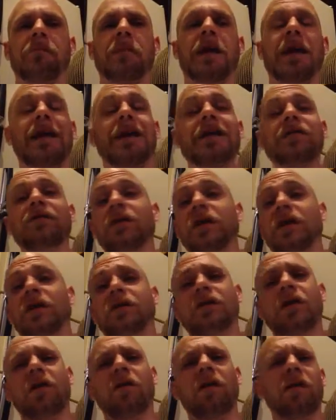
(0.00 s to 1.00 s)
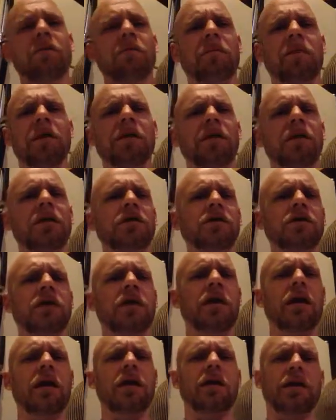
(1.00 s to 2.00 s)
I guess NHL, I haven't played an
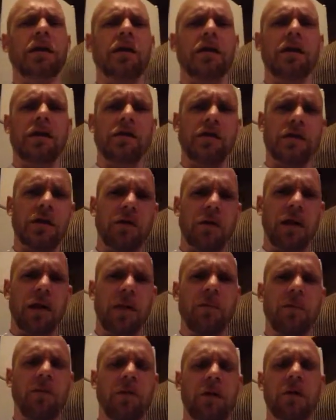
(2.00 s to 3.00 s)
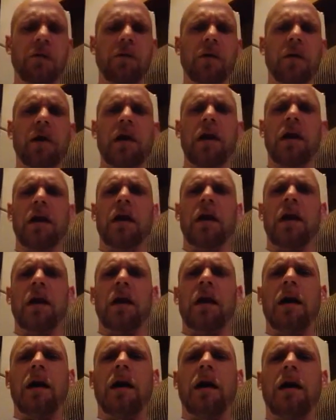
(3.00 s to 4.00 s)
NHL game in forever,
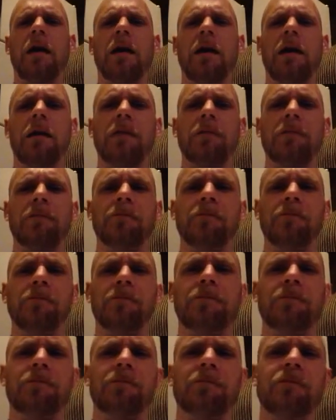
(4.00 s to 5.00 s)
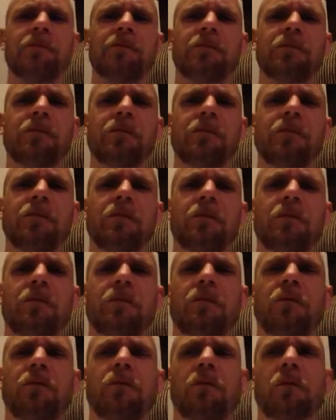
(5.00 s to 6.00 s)
um,
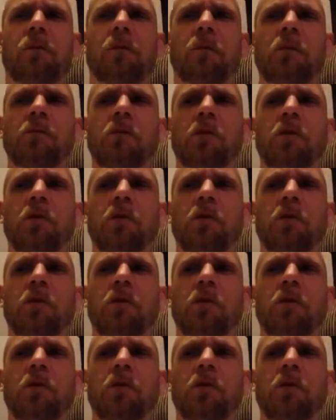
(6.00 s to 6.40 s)
for the most